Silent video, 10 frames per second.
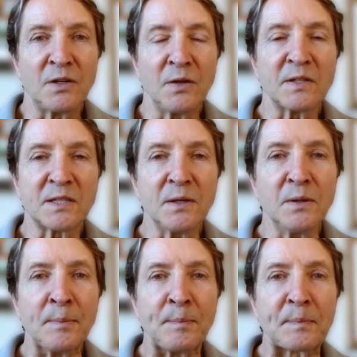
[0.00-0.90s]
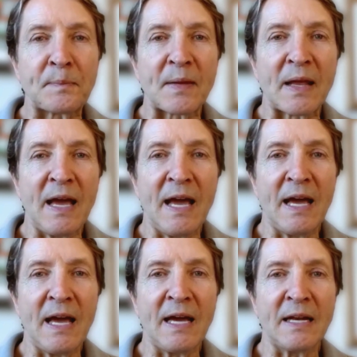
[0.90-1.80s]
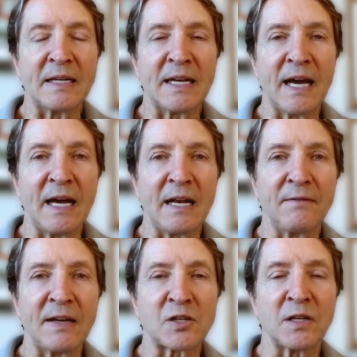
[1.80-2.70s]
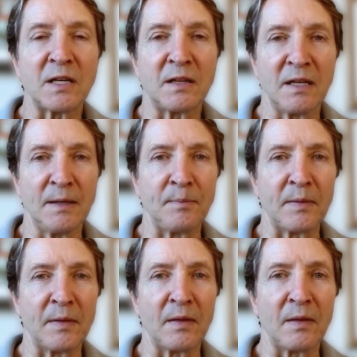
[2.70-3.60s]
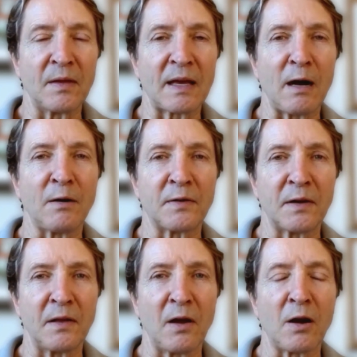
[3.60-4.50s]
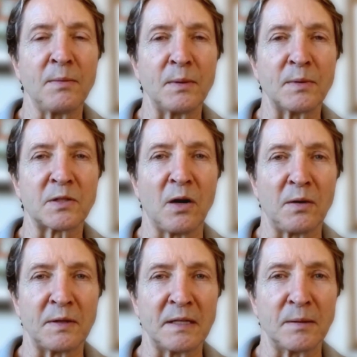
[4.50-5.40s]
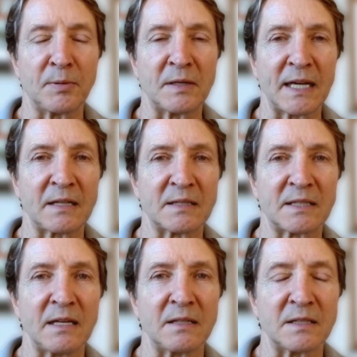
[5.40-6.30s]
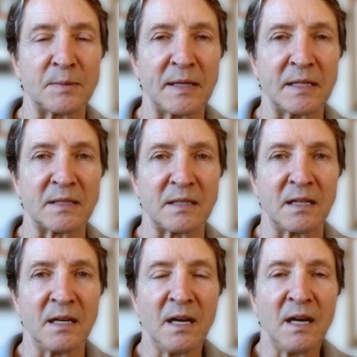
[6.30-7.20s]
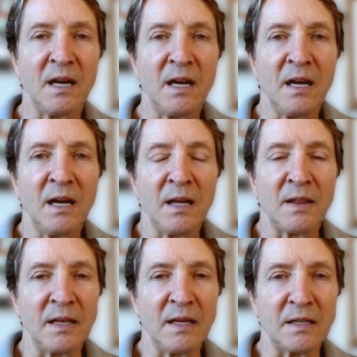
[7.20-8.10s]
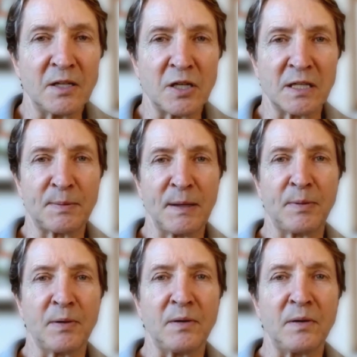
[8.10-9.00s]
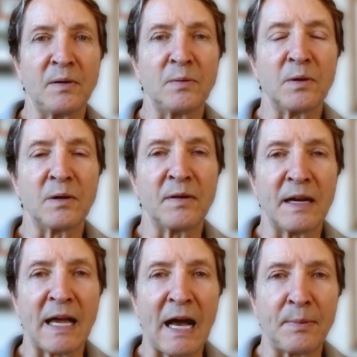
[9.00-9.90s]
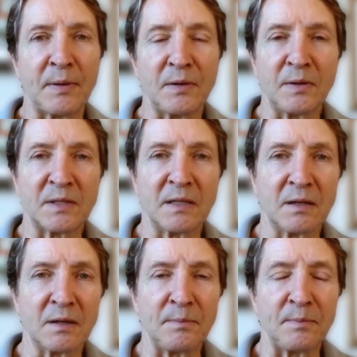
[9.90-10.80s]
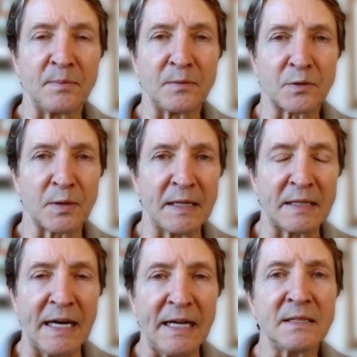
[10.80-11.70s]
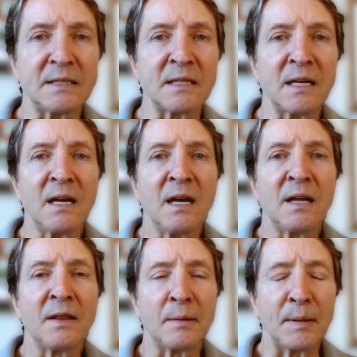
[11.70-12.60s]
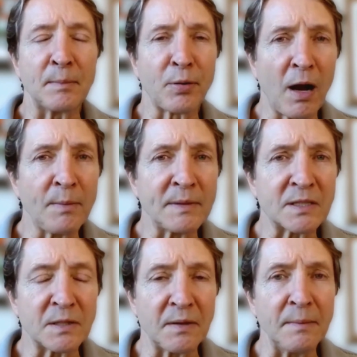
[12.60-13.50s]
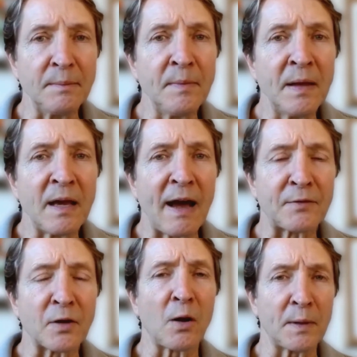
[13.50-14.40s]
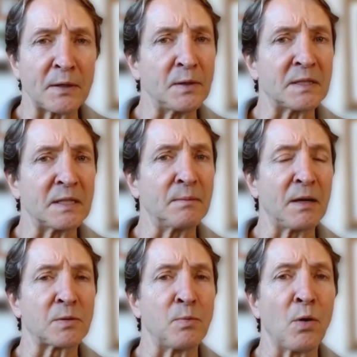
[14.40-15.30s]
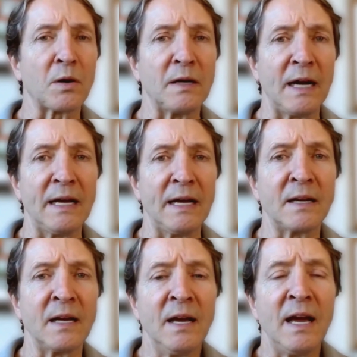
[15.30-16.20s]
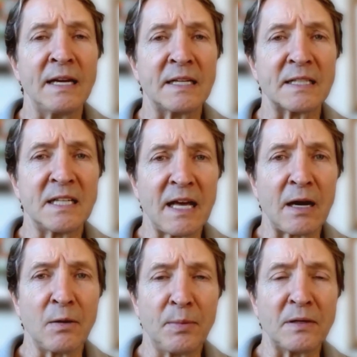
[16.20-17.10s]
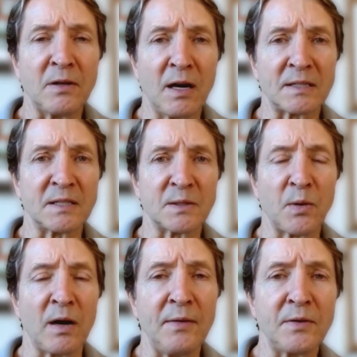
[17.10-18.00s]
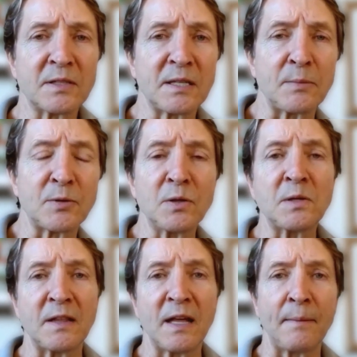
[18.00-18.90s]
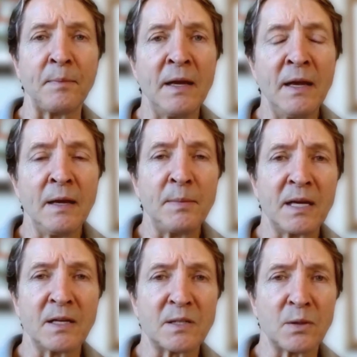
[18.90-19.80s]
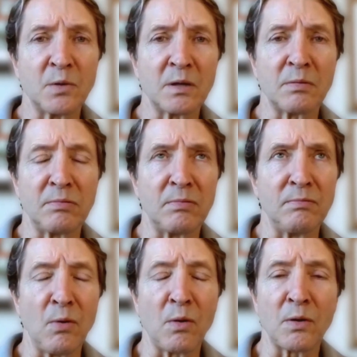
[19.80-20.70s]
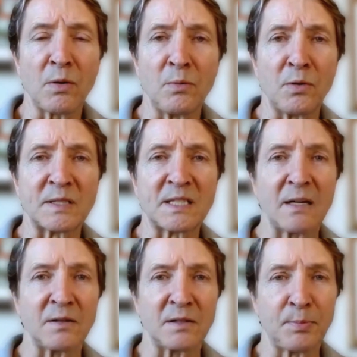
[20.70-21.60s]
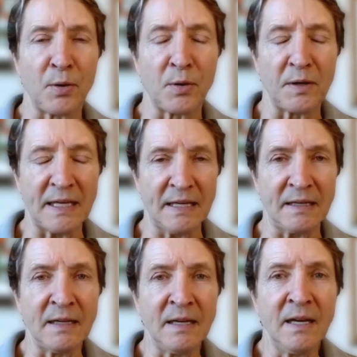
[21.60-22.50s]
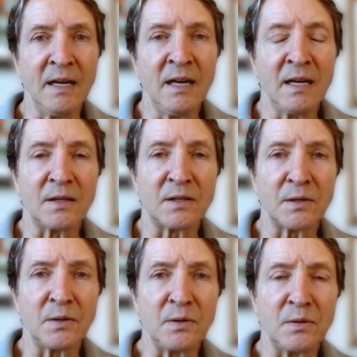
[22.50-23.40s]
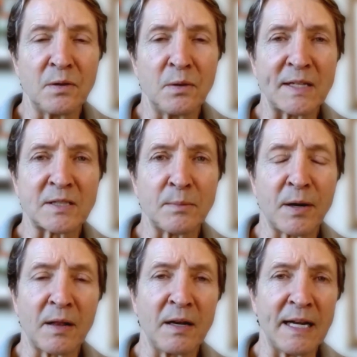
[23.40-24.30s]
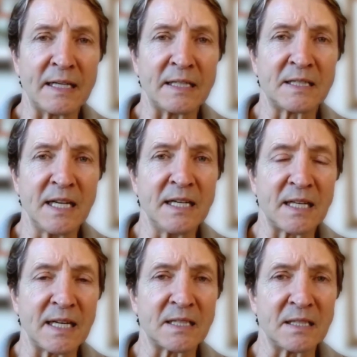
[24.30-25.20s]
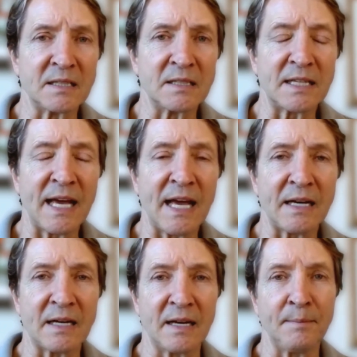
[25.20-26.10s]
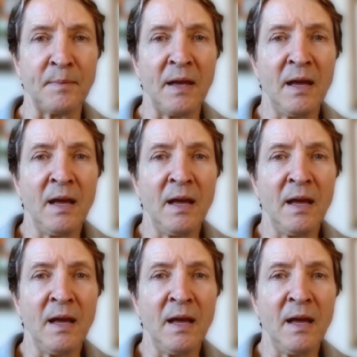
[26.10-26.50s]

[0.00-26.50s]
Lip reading: to the Sioux, and eventually the cavalry, the army, was called in to protect the settlers because the indigenous people weren't very happy losing their treaty lands that had been promised to them after already losing much more land, and to see that being lost as well. And there's some truth to that, because there were more and more settlers pouring in to the western part of the United States, as in Canada.